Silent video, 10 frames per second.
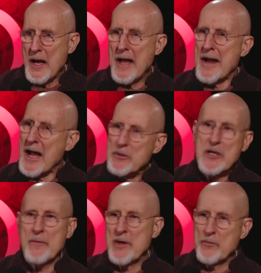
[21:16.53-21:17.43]
And I would
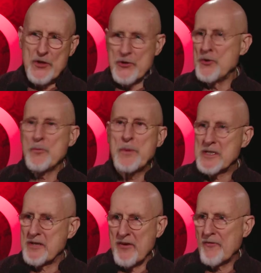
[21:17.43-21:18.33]
come in with a new
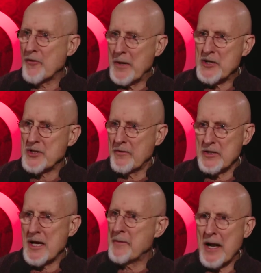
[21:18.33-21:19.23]
piece of information every
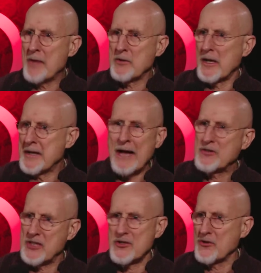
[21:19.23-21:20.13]
time, and I would
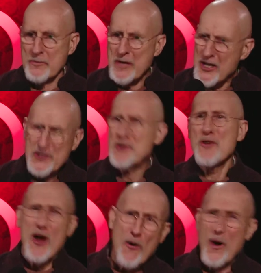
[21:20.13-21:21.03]
announce it to them. Do you
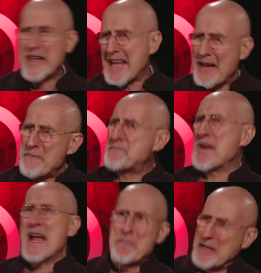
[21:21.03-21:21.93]
know what that
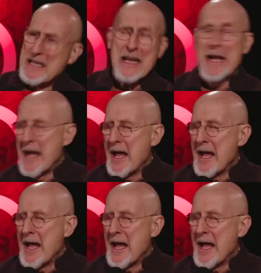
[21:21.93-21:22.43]
family?